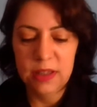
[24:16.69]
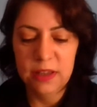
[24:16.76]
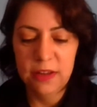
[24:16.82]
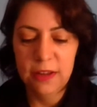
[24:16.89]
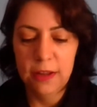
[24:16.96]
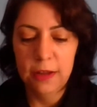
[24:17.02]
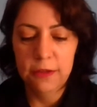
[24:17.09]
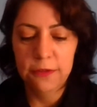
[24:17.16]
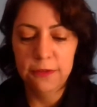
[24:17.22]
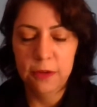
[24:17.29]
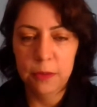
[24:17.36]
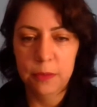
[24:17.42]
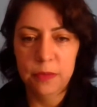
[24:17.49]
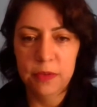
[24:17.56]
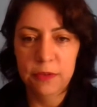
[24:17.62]
the
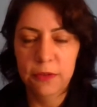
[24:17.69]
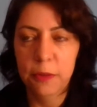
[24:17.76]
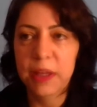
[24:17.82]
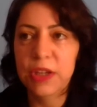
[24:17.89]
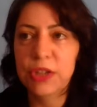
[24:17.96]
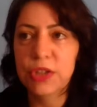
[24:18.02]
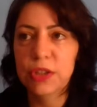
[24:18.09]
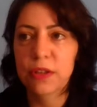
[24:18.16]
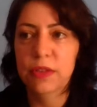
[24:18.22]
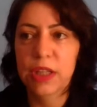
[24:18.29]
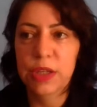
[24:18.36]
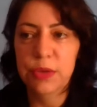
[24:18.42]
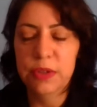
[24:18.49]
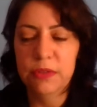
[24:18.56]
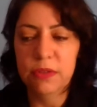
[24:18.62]
formation of
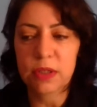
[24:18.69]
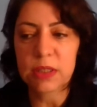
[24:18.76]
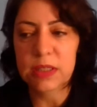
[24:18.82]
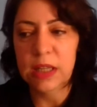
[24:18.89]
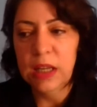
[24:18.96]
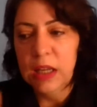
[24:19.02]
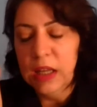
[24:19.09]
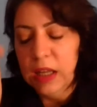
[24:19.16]
the universe.